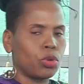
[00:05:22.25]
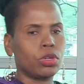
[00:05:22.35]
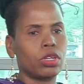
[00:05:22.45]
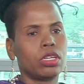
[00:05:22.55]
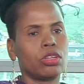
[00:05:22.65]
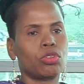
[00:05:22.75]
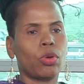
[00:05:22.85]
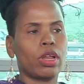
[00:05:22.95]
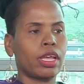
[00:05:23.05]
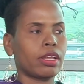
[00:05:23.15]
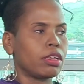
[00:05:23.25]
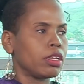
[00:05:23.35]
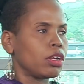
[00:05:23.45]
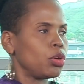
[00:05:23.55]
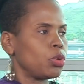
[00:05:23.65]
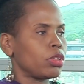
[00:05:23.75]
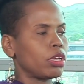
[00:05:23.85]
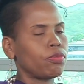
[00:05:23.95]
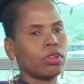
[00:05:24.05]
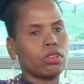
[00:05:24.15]
go into the store and get
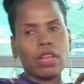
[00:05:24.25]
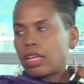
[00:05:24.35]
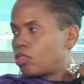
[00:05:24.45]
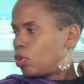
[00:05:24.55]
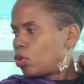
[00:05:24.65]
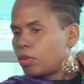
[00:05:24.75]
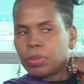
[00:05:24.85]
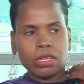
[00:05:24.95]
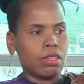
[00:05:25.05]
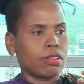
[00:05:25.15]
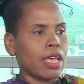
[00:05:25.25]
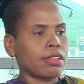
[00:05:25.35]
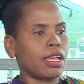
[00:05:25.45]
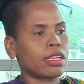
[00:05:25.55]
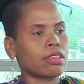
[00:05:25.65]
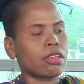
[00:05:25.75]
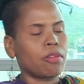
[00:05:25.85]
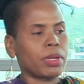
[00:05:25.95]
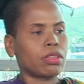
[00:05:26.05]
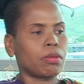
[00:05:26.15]
clothing first, like small, petite size like
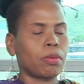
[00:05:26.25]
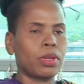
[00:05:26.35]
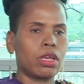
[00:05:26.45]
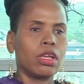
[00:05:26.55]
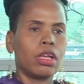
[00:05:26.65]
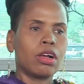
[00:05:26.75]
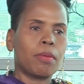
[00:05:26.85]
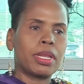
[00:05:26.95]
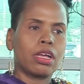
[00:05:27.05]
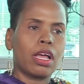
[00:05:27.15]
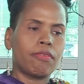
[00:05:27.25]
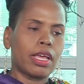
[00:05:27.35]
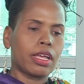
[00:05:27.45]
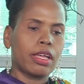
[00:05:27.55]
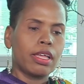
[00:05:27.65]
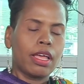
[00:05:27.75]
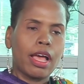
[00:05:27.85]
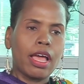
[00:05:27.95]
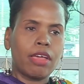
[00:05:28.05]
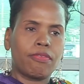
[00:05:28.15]
yourself, but sometimes when you come and you have like
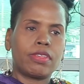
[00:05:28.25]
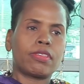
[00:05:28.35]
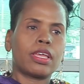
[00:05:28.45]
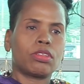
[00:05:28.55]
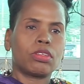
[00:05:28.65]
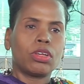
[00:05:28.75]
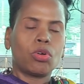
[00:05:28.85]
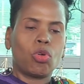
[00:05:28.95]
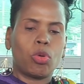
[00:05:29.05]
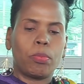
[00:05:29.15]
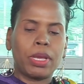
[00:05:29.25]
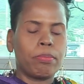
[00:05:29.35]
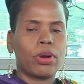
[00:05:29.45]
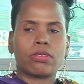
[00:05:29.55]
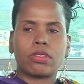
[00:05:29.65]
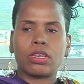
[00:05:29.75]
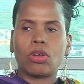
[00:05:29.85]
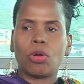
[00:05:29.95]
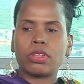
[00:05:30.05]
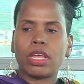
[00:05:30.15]
a heavy set or big busted, you
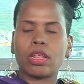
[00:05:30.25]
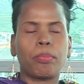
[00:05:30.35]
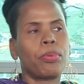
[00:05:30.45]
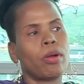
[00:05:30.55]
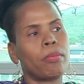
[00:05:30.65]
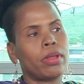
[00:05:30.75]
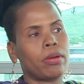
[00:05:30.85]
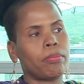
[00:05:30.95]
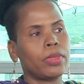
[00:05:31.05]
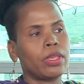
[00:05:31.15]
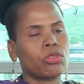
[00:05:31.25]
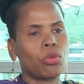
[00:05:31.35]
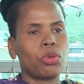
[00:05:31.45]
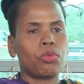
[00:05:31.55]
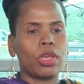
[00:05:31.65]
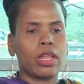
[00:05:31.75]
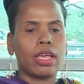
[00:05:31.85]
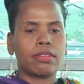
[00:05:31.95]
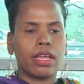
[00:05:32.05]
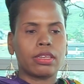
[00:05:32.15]
always get a problem. So we
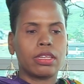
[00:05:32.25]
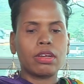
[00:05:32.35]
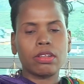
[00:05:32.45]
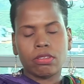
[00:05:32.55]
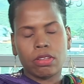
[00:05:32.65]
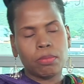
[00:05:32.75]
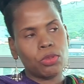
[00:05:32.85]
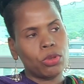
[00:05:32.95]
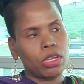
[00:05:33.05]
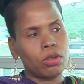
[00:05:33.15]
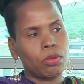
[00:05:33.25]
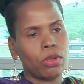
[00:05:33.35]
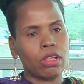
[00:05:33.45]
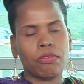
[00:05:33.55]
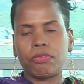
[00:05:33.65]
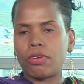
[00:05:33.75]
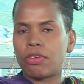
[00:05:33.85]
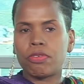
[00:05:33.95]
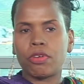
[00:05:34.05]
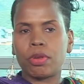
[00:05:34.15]
realized that the custom sewing was a
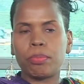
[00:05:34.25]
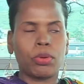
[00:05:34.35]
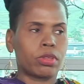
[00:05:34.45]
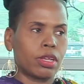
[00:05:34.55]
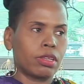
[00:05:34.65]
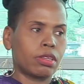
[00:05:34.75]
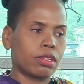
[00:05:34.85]
very, very important